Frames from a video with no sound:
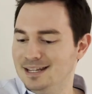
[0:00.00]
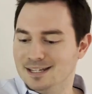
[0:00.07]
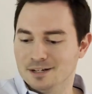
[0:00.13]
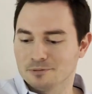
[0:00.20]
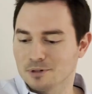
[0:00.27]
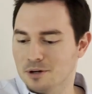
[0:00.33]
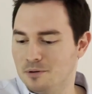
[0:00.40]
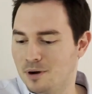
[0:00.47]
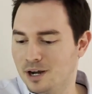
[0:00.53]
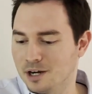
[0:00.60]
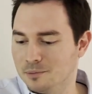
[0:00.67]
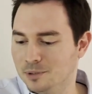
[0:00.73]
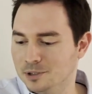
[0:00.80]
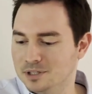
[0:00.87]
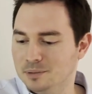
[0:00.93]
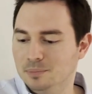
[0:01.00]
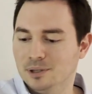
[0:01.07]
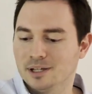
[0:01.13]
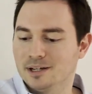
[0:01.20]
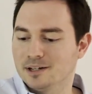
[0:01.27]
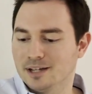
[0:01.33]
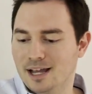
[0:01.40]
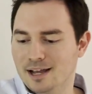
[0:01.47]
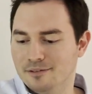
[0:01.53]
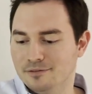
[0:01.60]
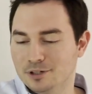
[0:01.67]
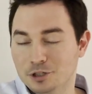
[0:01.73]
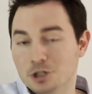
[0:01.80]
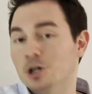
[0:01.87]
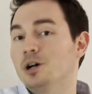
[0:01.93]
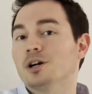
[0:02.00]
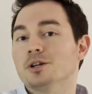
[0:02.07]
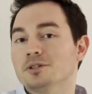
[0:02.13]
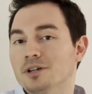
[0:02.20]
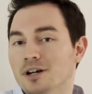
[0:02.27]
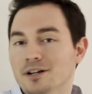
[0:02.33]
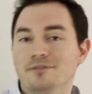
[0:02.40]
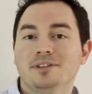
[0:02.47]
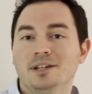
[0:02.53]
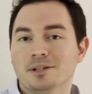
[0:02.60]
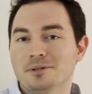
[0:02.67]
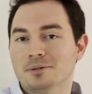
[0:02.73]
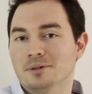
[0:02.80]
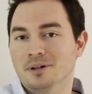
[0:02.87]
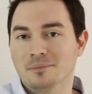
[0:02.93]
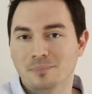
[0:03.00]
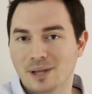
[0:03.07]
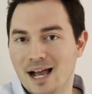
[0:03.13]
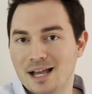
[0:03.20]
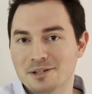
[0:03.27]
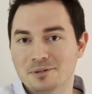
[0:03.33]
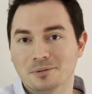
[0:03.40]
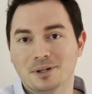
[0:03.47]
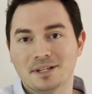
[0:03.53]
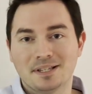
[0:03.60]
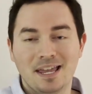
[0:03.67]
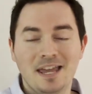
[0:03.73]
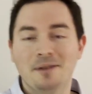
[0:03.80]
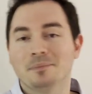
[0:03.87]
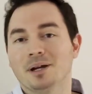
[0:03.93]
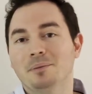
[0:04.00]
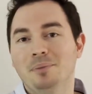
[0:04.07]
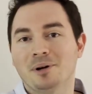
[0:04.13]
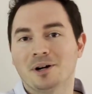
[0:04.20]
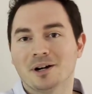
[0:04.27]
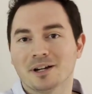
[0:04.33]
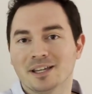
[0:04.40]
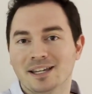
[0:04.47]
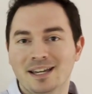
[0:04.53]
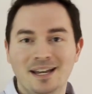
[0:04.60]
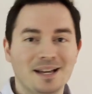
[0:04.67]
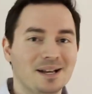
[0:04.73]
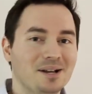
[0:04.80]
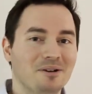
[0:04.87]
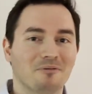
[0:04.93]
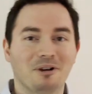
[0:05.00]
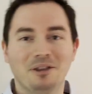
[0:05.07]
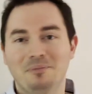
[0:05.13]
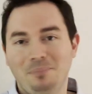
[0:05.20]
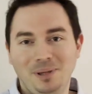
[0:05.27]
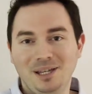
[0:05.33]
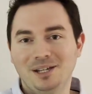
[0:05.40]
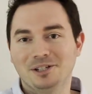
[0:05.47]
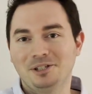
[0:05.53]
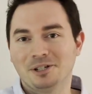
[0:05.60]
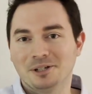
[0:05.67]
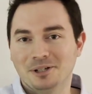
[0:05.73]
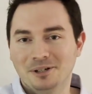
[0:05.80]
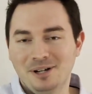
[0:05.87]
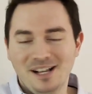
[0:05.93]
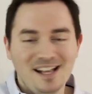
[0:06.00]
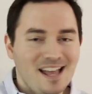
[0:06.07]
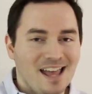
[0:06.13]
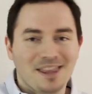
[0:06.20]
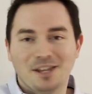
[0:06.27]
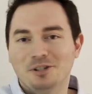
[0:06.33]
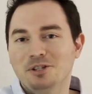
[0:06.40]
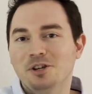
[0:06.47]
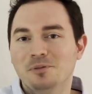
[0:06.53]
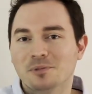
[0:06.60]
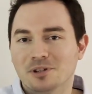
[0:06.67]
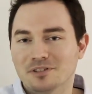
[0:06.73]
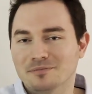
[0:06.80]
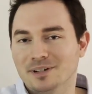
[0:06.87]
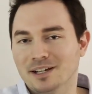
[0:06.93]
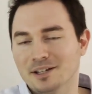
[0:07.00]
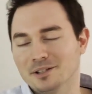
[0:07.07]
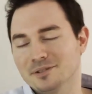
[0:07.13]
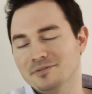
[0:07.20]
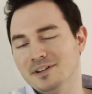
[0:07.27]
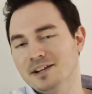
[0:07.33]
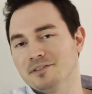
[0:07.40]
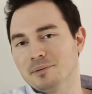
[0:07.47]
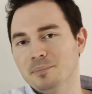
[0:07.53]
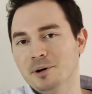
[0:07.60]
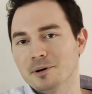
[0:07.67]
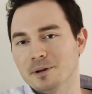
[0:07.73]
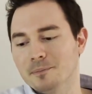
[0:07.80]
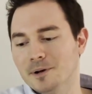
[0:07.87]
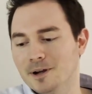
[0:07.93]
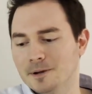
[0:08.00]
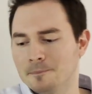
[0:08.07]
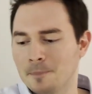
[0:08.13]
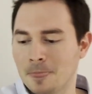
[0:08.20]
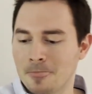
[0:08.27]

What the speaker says: Didn't require multiplayer to have Charizard, Venusaur, and Blastoise in my party with Pikachu, and then 2 more of my other favorite Pokemon.